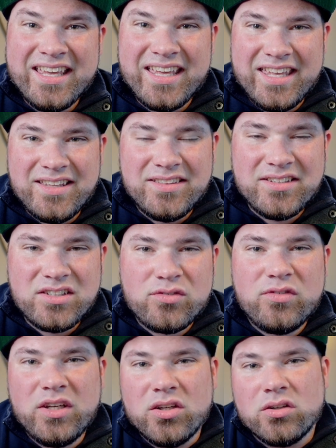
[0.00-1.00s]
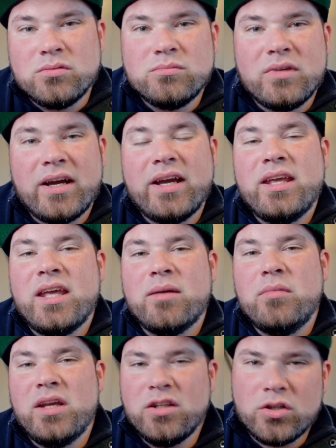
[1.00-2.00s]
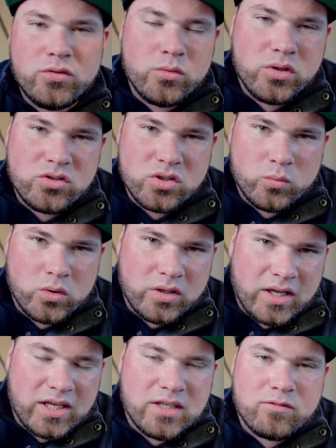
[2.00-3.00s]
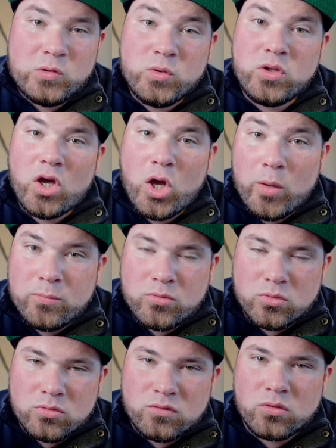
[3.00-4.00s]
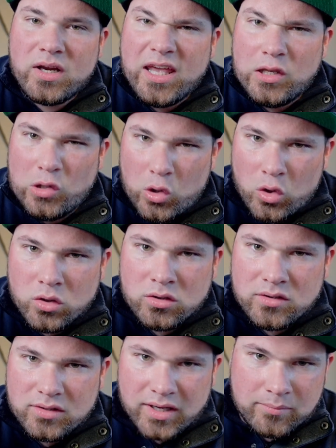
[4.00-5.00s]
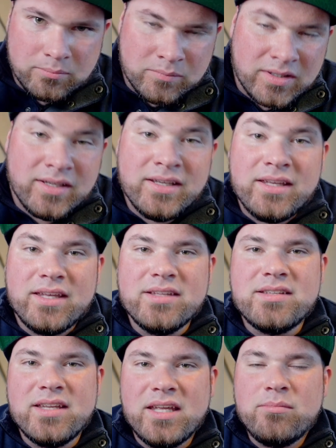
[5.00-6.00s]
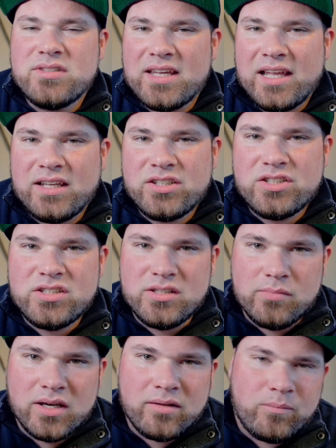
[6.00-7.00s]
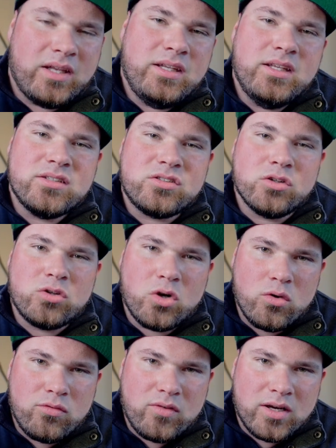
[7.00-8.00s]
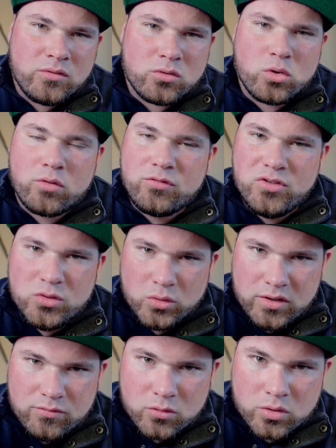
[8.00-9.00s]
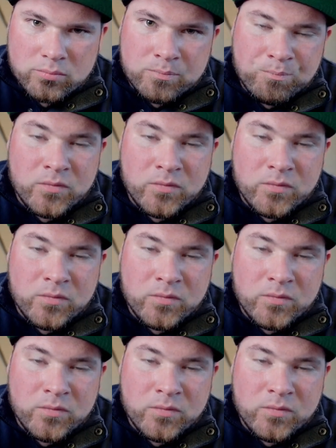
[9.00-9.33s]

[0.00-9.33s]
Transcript: In this video, I am interviewing someone I have looked up to for a long time. His name is Alex Shyba, and he is the co-founder of Uniform.